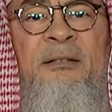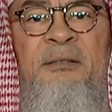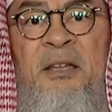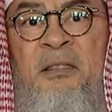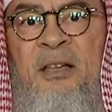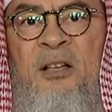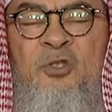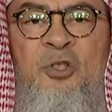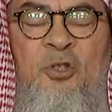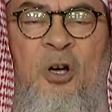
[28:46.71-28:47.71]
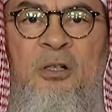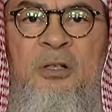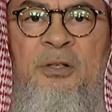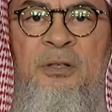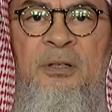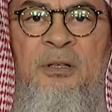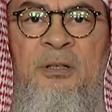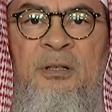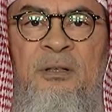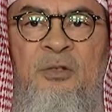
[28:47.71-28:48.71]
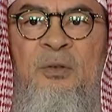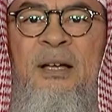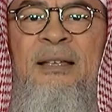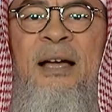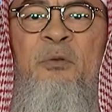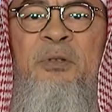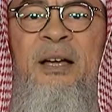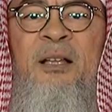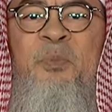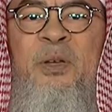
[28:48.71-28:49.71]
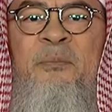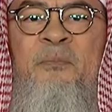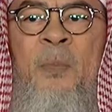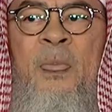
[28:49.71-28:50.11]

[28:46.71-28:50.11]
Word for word: ten thousand dollars so that I would help him